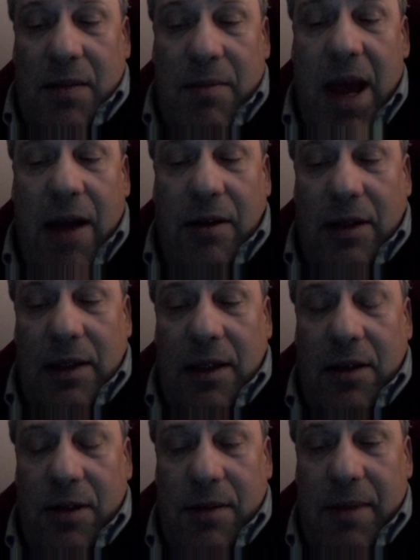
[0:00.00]
merely
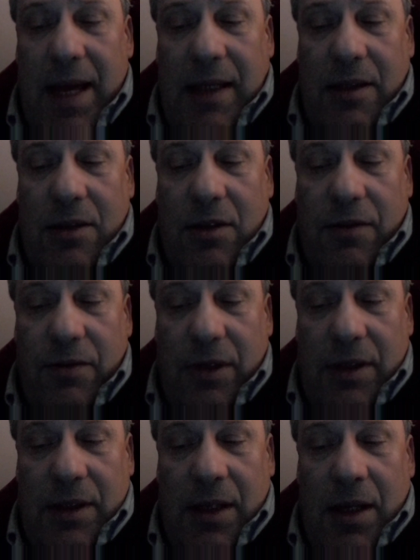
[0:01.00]
cosmetic
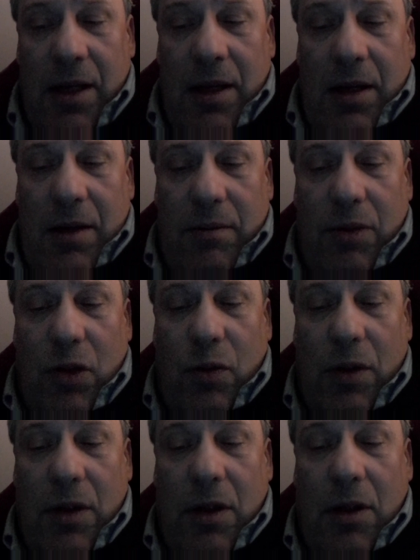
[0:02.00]
difference
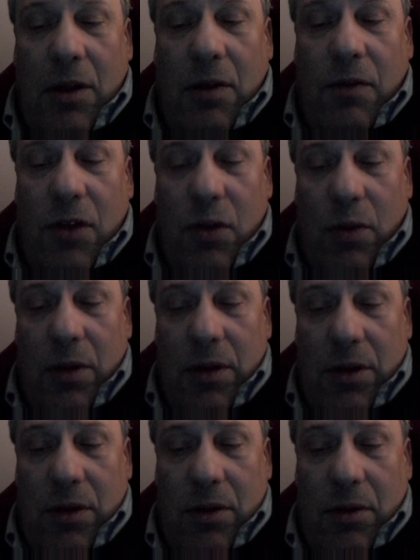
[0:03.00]
between
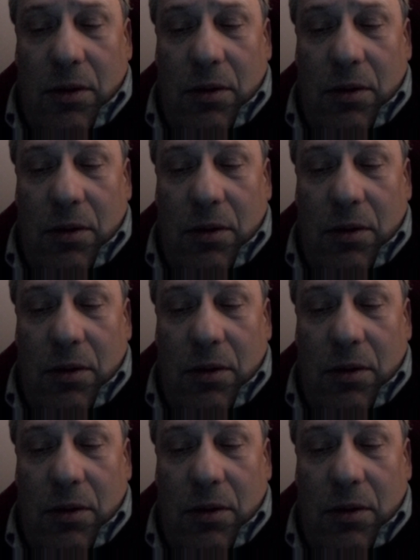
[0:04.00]
individuals